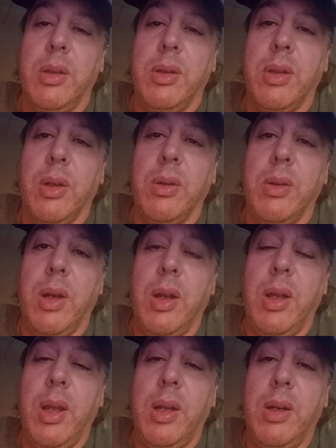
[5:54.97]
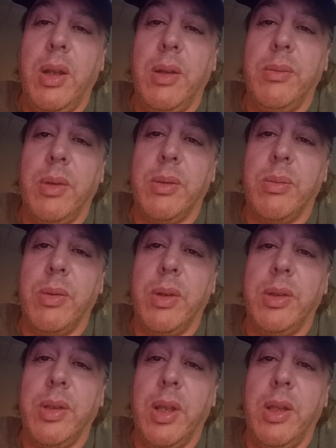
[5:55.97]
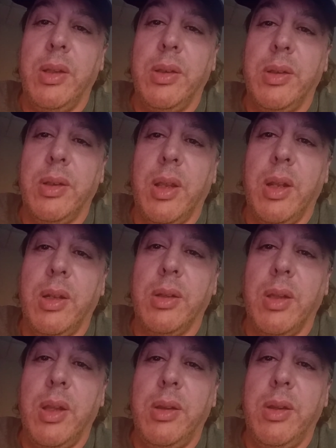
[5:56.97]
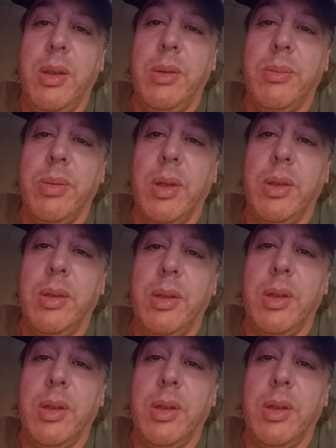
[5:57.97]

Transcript: so I don't have much more to say. This is getting lengthy, but